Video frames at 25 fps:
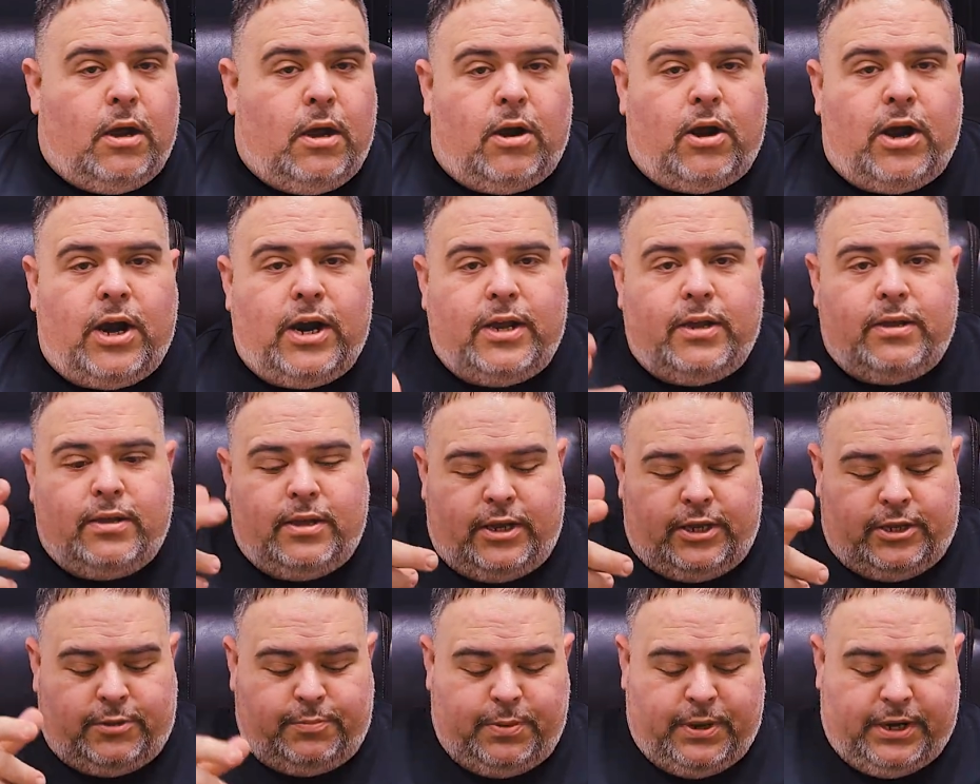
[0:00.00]
All right,
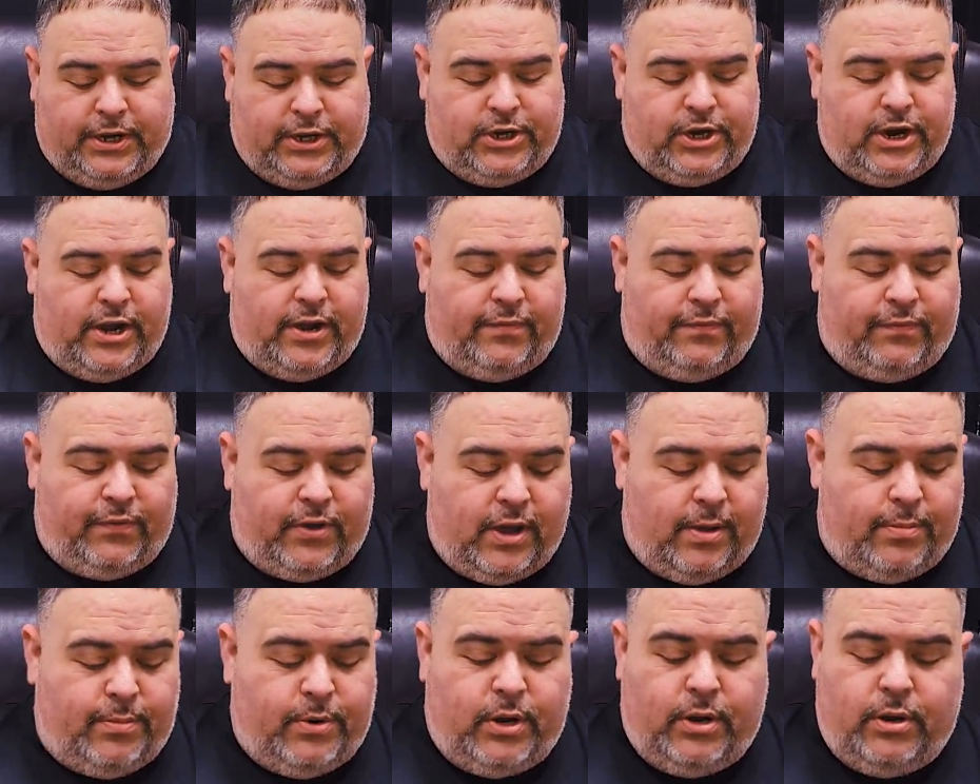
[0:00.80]
it's Big Jeff
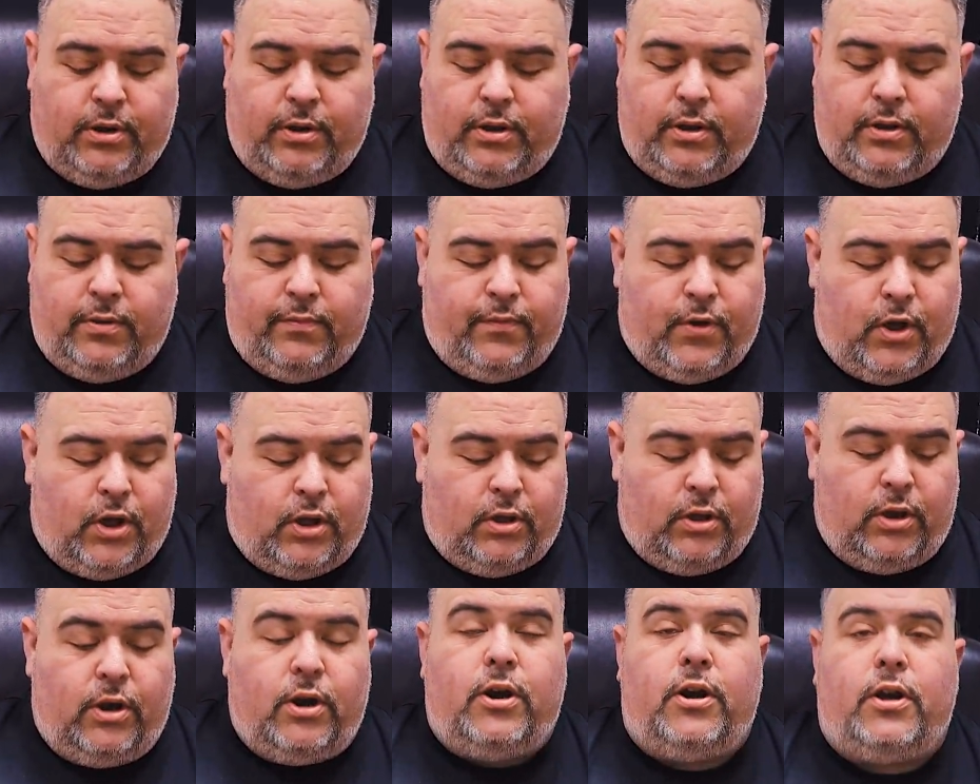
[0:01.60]
coming to you. You've
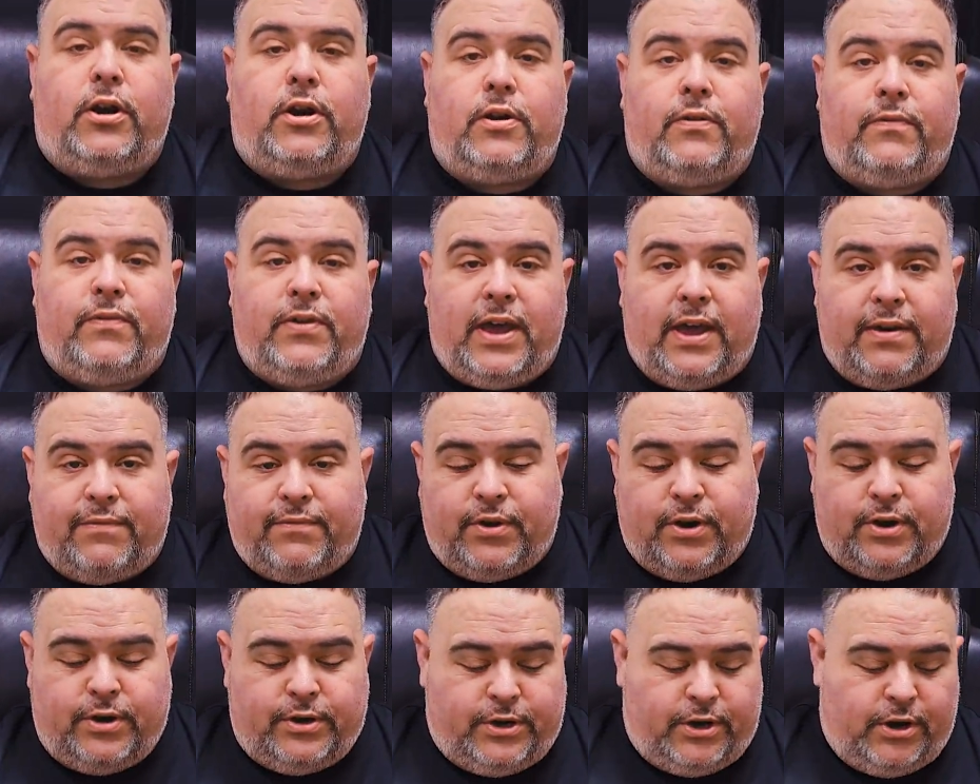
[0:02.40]
all heard. If you haven't
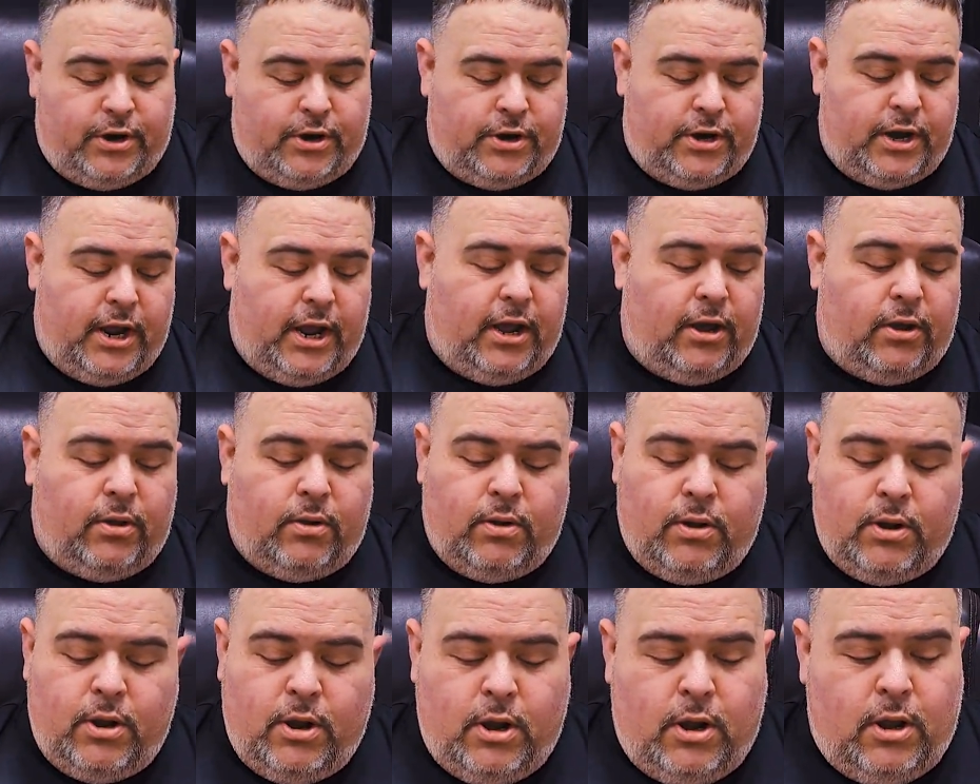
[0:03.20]
heard, you heard now.